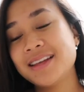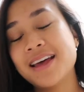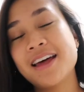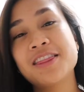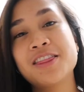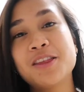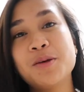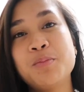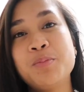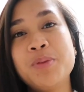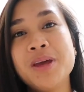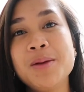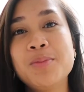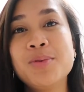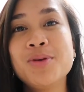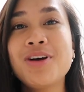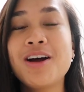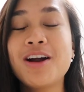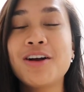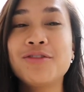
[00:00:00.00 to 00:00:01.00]
that the
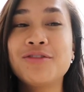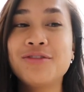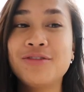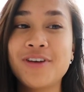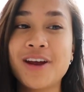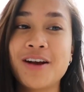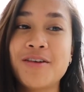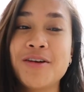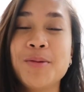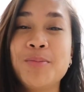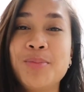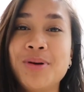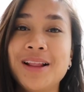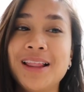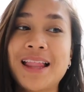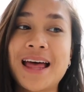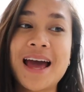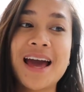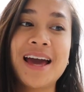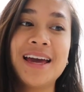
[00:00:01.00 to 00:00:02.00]
people are very
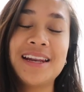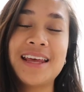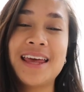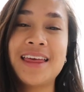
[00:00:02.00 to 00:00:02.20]
polite